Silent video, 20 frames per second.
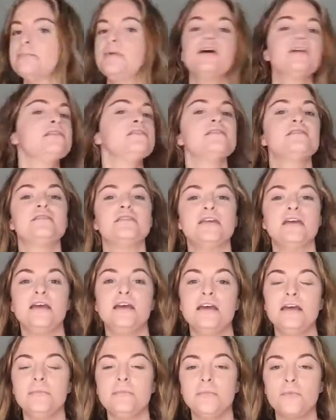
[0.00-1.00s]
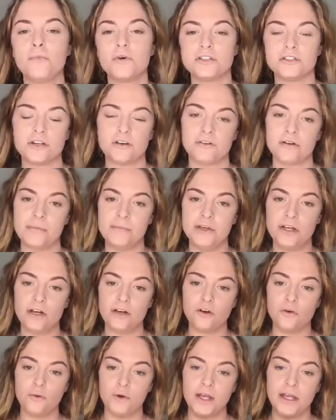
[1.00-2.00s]
month's theme was
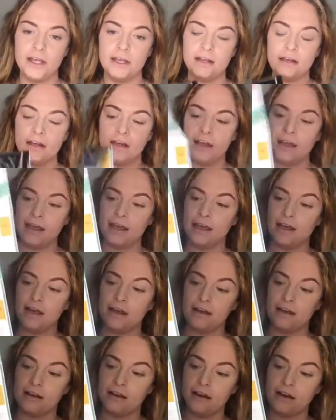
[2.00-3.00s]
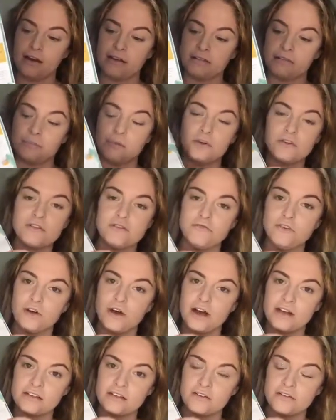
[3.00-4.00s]
Caribbean Queen, and as most of you
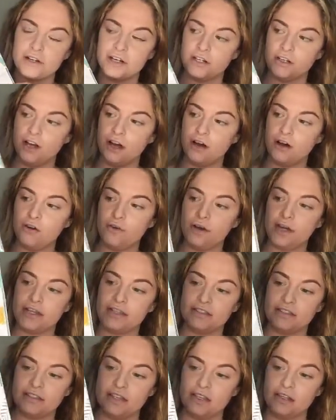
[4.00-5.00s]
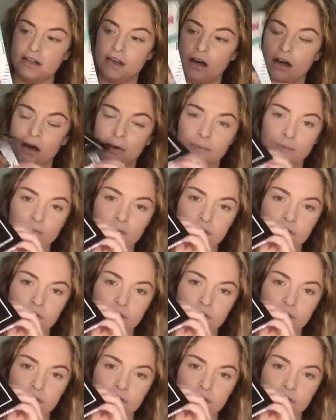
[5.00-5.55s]
guys already know, it did come